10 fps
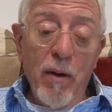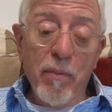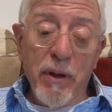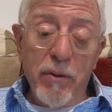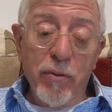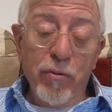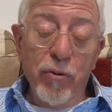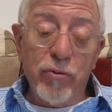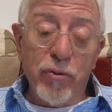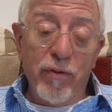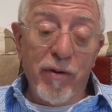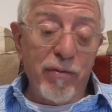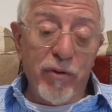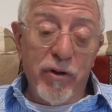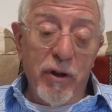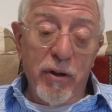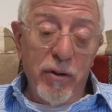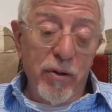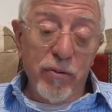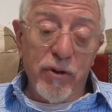But the roots of everything in
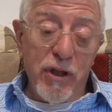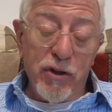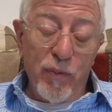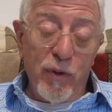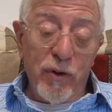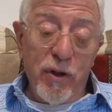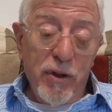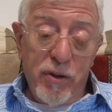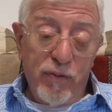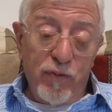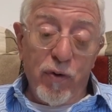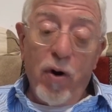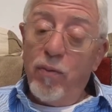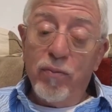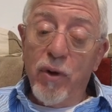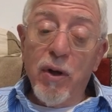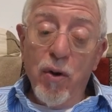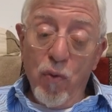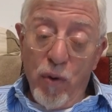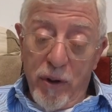the New Testament is from
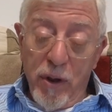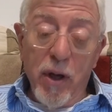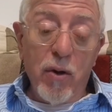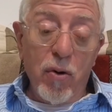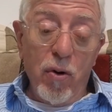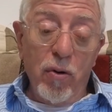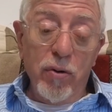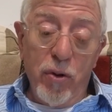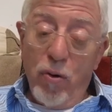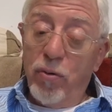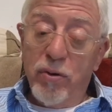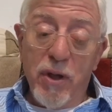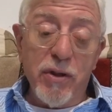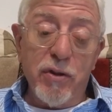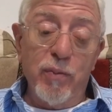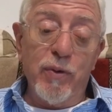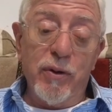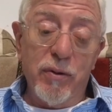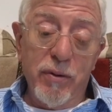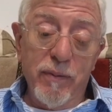what they call the Old Testament.